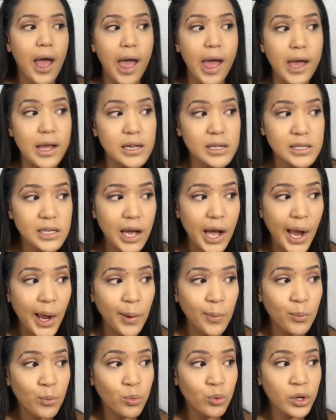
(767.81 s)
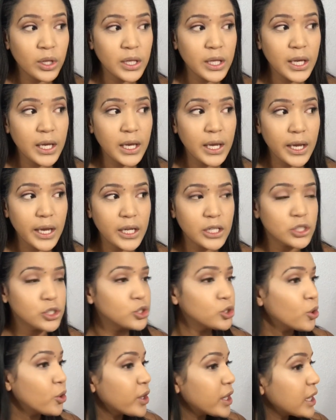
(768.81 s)
And I'm really
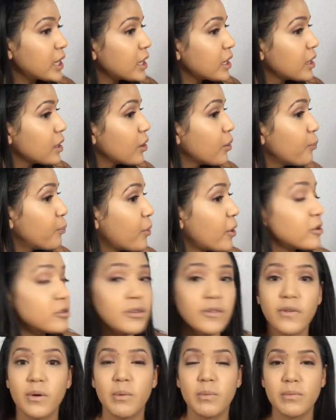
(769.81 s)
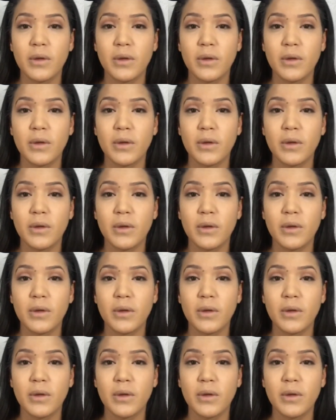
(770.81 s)
enjoying both of them.